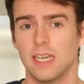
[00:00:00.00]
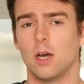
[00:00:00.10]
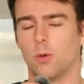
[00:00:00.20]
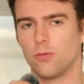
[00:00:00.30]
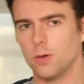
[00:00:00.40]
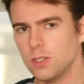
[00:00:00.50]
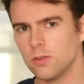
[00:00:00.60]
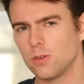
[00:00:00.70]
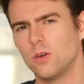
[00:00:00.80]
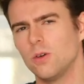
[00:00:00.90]
Well, first
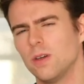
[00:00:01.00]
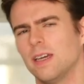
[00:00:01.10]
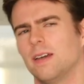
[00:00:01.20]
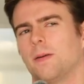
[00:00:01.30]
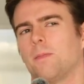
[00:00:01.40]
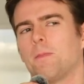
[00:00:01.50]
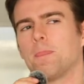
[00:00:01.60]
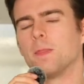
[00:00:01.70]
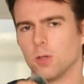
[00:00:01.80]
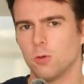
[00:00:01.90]
of all,
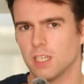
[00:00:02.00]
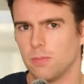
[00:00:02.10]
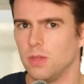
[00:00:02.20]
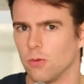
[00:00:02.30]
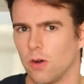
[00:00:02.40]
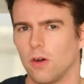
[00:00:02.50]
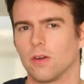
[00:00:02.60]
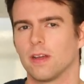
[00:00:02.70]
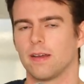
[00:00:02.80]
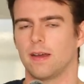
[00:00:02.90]
don't get me
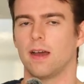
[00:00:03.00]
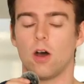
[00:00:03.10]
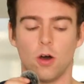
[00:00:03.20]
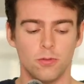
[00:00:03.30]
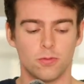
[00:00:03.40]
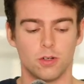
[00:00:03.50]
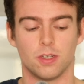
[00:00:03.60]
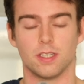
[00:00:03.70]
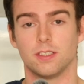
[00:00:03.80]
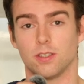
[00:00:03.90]
wrong.
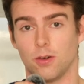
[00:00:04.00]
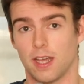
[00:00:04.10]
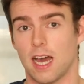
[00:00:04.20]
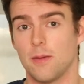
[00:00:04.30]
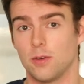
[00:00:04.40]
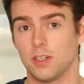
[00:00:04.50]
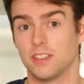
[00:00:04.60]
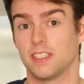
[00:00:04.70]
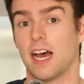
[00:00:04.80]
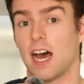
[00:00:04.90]
Autofocus on
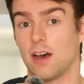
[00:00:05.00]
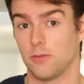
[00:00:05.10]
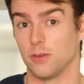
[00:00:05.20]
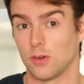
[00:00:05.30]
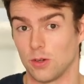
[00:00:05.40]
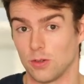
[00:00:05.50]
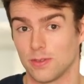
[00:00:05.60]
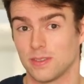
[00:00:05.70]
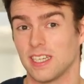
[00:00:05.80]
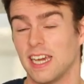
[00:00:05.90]
cameras have
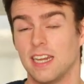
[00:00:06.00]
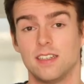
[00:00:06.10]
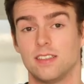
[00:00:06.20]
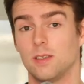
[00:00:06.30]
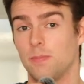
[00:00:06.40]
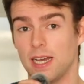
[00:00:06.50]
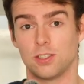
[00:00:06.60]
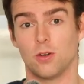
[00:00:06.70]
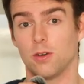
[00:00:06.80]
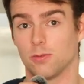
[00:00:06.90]
evolved and the
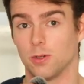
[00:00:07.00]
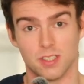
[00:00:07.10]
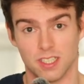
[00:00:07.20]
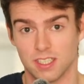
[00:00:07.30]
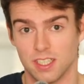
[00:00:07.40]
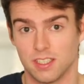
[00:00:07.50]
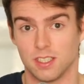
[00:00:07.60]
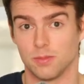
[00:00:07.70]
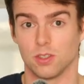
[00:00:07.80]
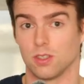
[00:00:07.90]
best autofocusing
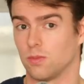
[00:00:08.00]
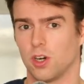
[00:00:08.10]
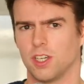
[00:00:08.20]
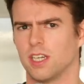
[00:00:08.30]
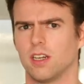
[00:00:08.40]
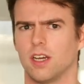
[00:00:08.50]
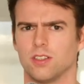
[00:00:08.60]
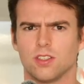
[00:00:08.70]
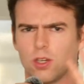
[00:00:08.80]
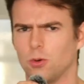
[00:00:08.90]
systems on the market like
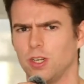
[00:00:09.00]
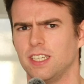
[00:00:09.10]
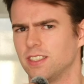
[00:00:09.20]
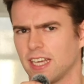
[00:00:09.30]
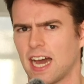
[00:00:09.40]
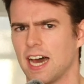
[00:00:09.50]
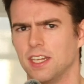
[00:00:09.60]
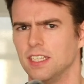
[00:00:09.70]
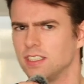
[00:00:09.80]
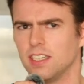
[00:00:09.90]
the Sonys, the
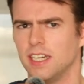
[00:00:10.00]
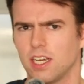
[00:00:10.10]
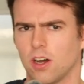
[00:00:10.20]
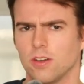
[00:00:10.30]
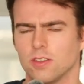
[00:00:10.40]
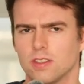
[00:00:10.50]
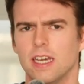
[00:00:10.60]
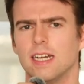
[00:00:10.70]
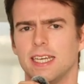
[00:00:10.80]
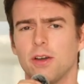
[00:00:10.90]
Canons, the Nikons,
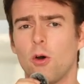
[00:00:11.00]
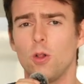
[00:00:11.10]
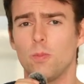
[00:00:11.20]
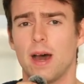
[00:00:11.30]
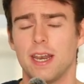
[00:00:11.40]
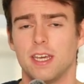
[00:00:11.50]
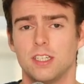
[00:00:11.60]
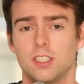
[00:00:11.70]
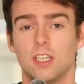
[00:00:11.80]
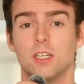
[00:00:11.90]
they all
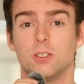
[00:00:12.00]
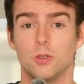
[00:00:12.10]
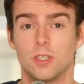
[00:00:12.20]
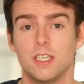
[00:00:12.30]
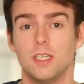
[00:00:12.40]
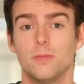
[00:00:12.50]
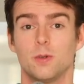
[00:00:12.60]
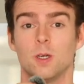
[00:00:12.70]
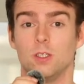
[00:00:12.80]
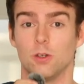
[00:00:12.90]
manage to keep
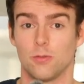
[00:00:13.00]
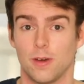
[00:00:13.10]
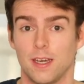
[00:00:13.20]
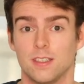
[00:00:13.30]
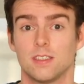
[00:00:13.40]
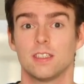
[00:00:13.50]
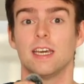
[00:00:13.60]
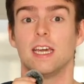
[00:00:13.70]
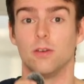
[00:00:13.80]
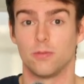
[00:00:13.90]
your face
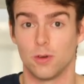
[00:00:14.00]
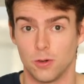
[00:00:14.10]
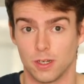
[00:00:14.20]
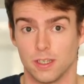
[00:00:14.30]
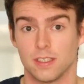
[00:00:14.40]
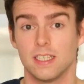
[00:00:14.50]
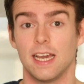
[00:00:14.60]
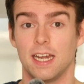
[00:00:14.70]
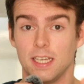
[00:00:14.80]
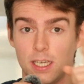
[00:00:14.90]
in focus.
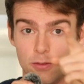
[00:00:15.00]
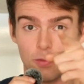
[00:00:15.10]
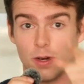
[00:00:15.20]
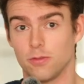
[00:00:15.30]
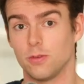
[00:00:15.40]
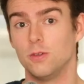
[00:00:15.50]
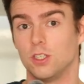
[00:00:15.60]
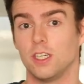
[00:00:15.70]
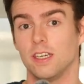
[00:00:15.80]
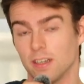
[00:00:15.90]
And even my
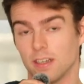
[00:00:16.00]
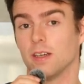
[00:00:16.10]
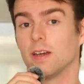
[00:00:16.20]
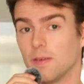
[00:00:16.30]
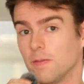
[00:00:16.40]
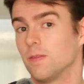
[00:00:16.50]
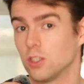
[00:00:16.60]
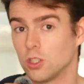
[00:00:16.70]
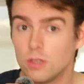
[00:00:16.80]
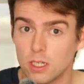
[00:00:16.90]
Fuji,
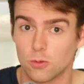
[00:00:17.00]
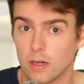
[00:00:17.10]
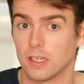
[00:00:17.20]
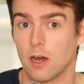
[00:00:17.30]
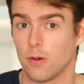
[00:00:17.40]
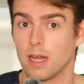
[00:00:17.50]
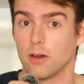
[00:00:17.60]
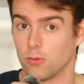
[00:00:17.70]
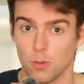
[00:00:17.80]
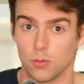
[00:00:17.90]
shooting right now at
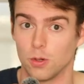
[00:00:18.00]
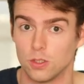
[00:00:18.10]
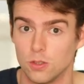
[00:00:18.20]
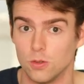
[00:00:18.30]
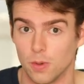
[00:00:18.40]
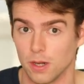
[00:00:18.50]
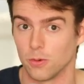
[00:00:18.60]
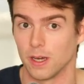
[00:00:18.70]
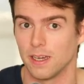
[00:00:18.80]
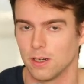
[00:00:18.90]
f1.2 by the
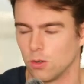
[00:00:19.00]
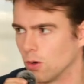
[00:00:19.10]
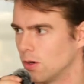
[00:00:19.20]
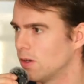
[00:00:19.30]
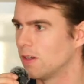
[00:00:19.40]
way, lol.